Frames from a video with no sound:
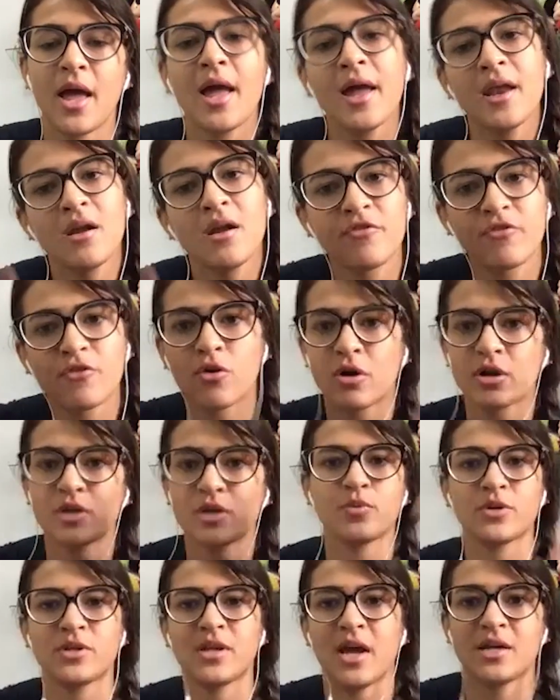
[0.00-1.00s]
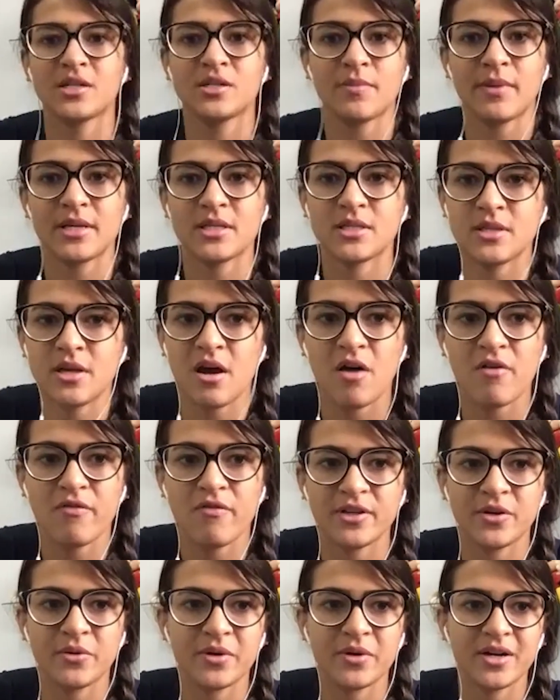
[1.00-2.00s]
of course, protect myself.
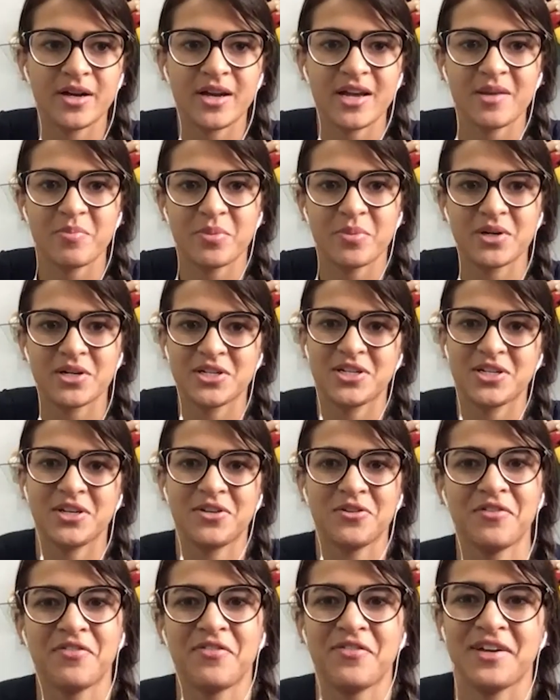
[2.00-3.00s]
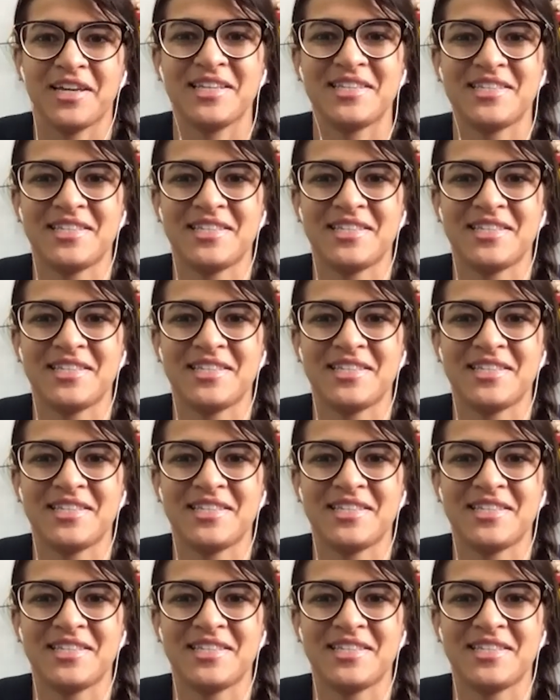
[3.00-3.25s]
I don't want to get punched on the face.